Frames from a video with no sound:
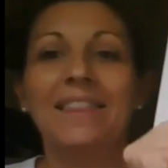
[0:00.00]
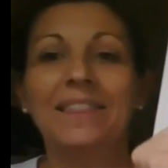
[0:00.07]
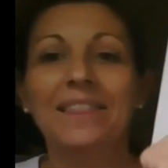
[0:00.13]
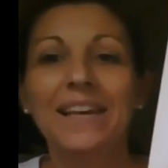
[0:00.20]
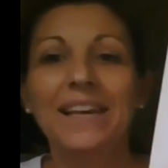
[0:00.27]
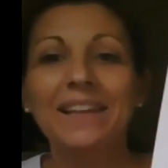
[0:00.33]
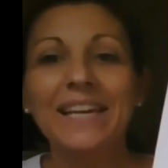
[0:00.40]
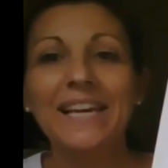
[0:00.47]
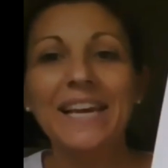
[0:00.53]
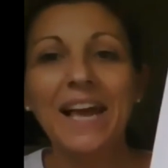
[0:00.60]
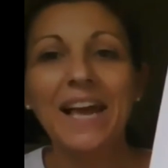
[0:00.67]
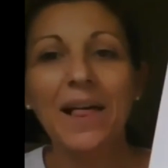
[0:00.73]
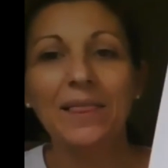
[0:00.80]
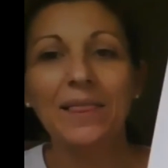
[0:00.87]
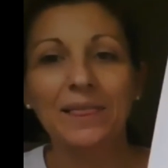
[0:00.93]
Lily
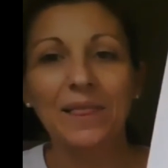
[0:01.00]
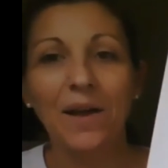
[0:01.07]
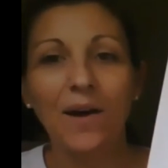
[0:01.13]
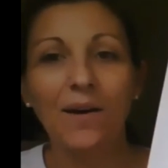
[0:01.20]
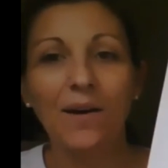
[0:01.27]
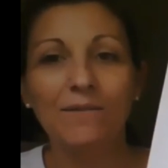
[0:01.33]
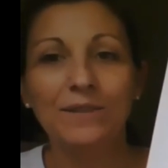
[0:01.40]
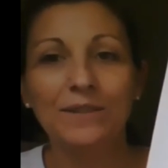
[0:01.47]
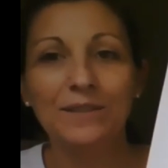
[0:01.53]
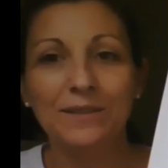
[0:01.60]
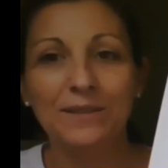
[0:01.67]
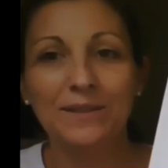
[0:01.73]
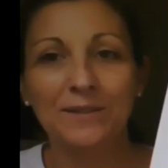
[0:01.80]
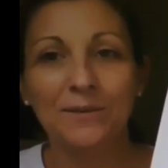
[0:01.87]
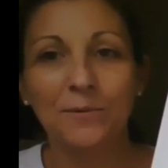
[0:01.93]
loved
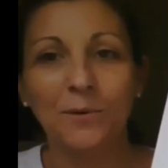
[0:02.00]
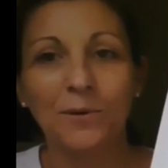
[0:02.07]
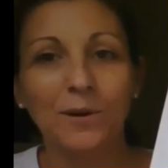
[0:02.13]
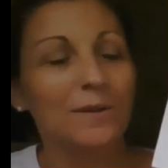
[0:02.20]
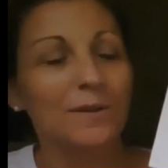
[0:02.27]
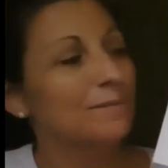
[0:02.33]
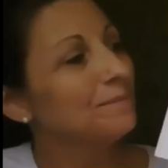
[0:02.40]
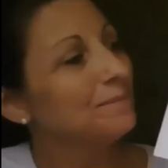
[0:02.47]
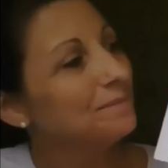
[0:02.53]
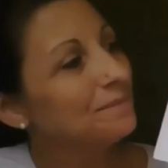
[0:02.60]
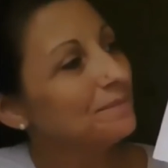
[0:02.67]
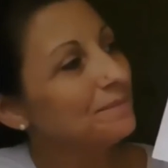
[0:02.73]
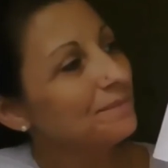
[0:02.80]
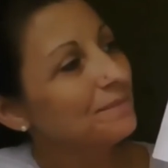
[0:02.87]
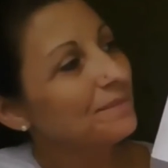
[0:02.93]
school.
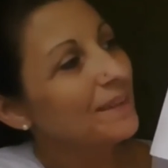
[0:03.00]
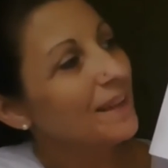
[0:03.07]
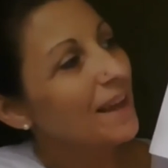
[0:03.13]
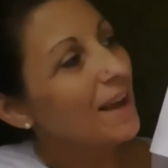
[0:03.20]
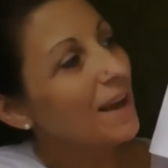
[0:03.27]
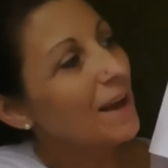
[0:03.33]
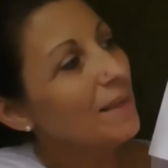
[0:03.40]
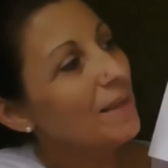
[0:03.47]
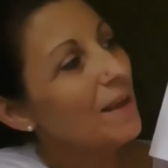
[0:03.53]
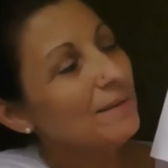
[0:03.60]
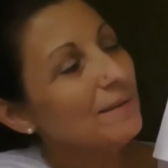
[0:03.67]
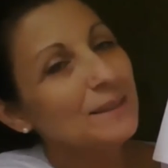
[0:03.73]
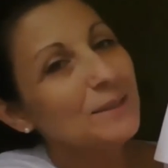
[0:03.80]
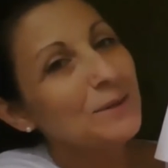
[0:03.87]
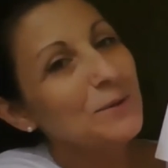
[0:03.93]
I
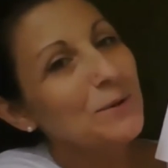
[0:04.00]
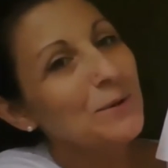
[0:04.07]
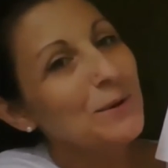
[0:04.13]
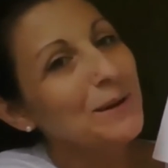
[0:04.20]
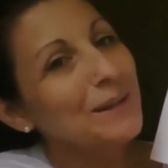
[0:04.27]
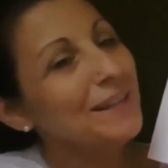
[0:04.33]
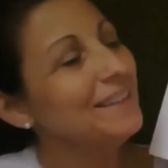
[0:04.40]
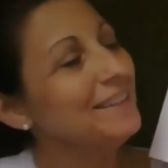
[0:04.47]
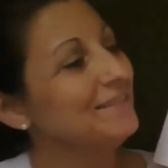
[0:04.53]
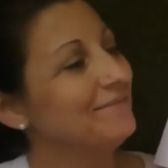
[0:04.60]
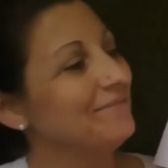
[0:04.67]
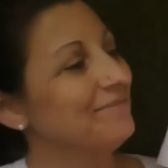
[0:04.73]
love school.